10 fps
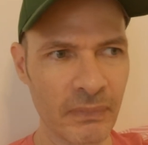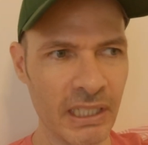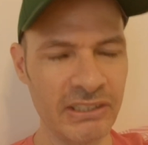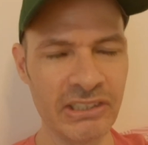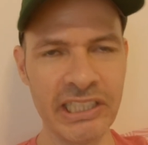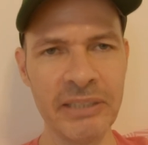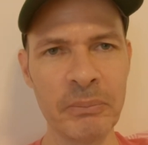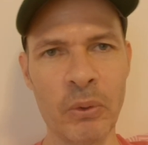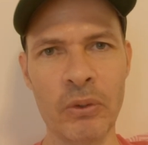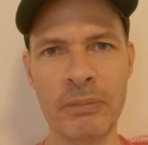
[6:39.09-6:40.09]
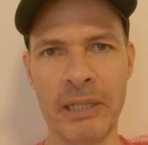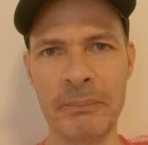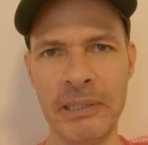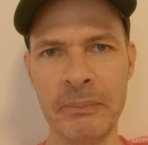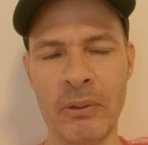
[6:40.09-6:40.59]
steamrolled by
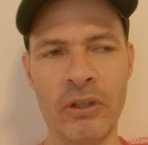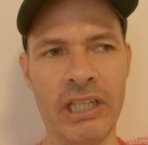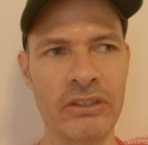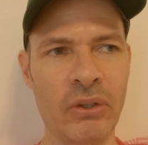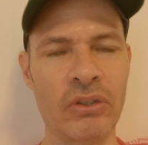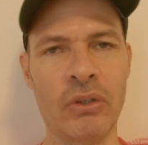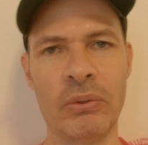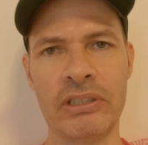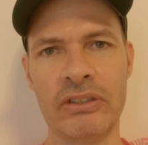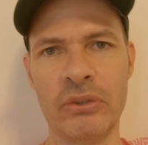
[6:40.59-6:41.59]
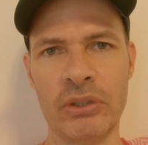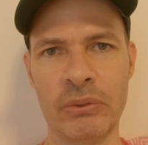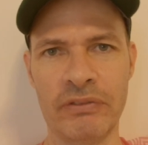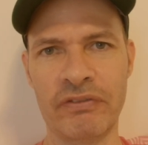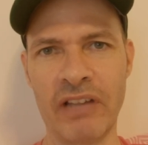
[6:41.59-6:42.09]
people that don't know what they're doing
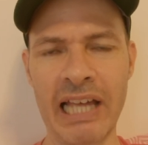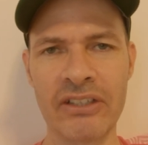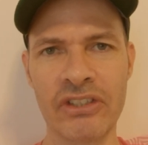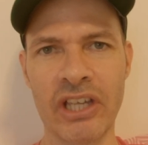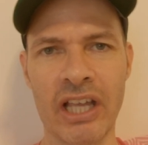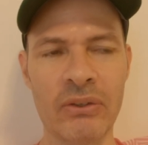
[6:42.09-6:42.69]
with flash yet.